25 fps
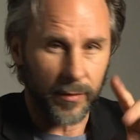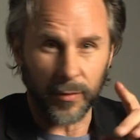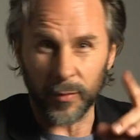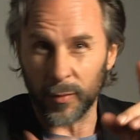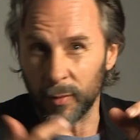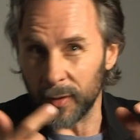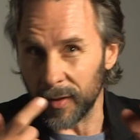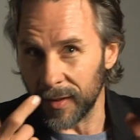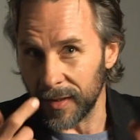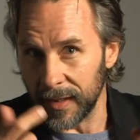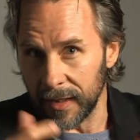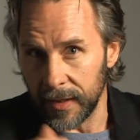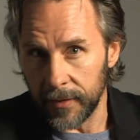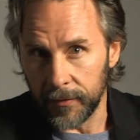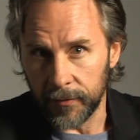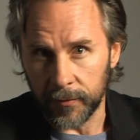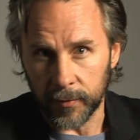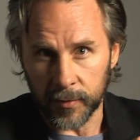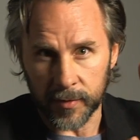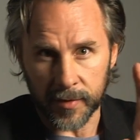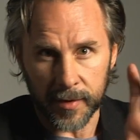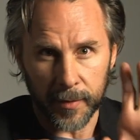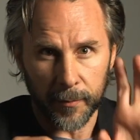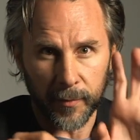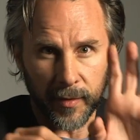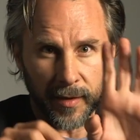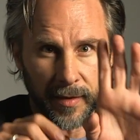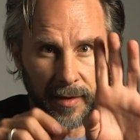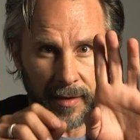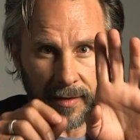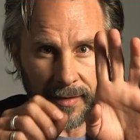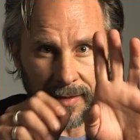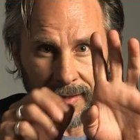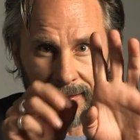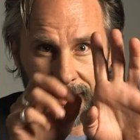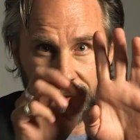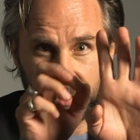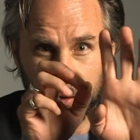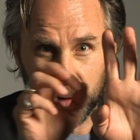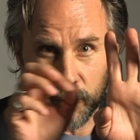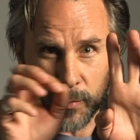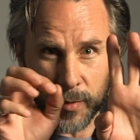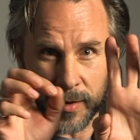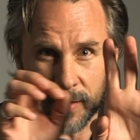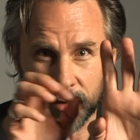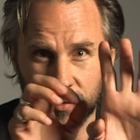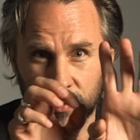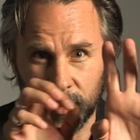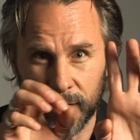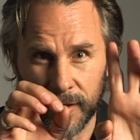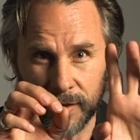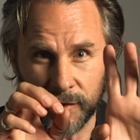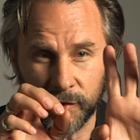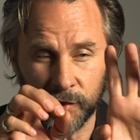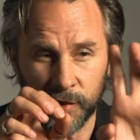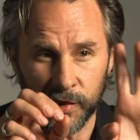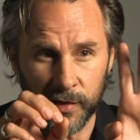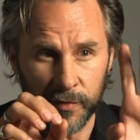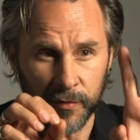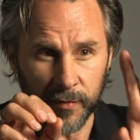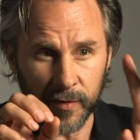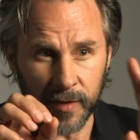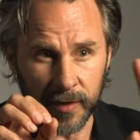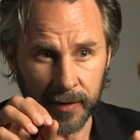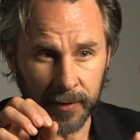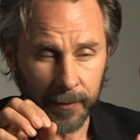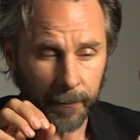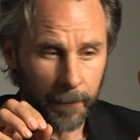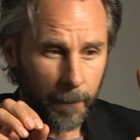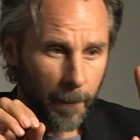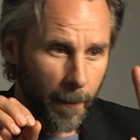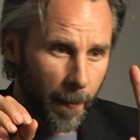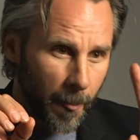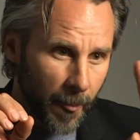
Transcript: or a leaf or something like that, and you want to try and shift it,